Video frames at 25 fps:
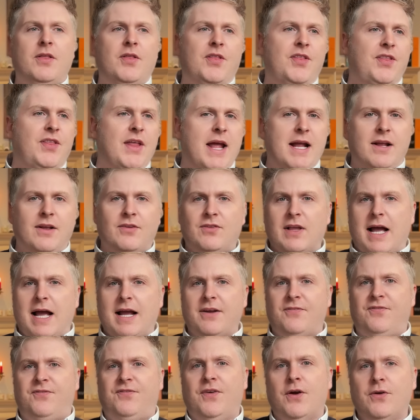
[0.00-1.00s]
things
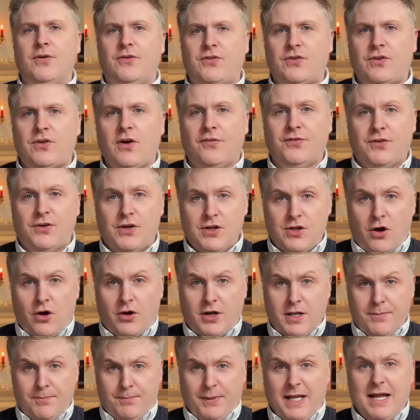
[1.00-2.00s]
like foodstuffs. You're not
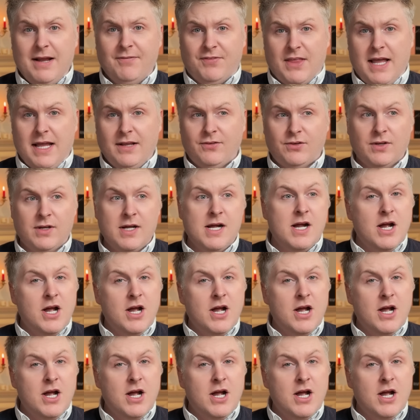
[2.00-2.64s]
going to believe this.